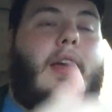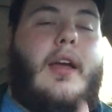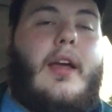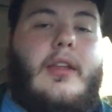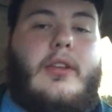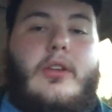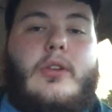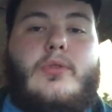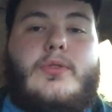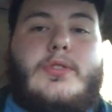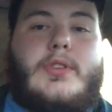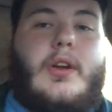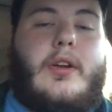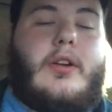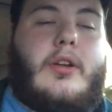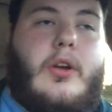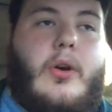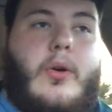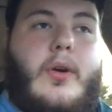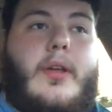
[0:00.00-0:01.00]
and you
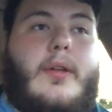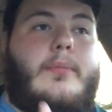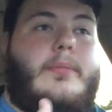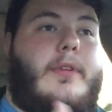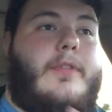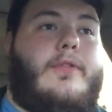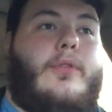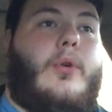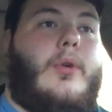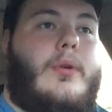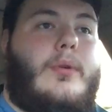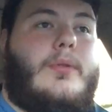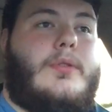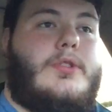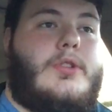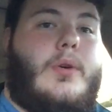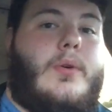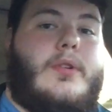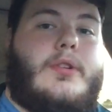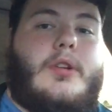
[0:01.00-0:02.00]
started going before it
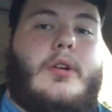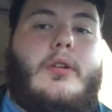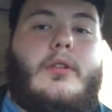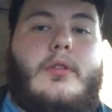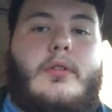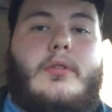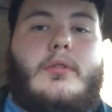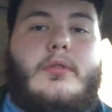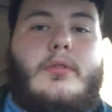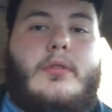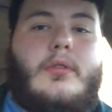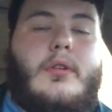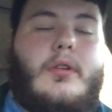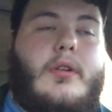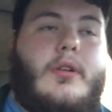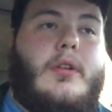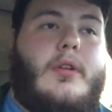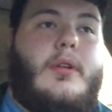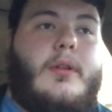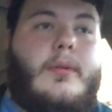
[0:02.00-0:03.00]
was your turn.
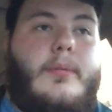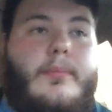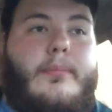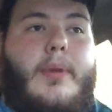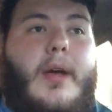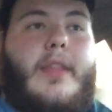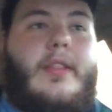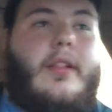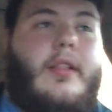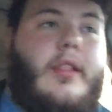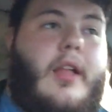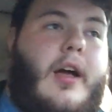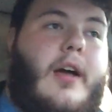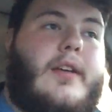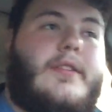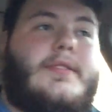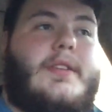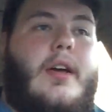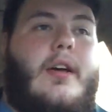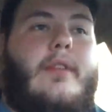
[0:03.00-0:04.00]
By the
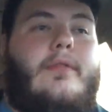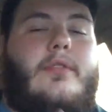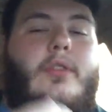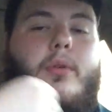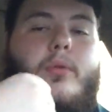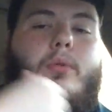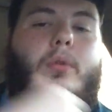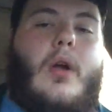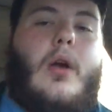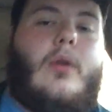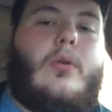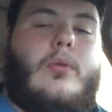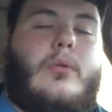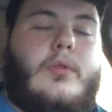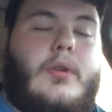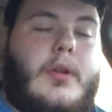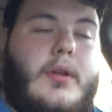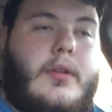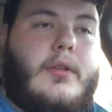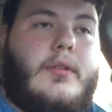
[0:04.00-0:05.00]
laws of the road,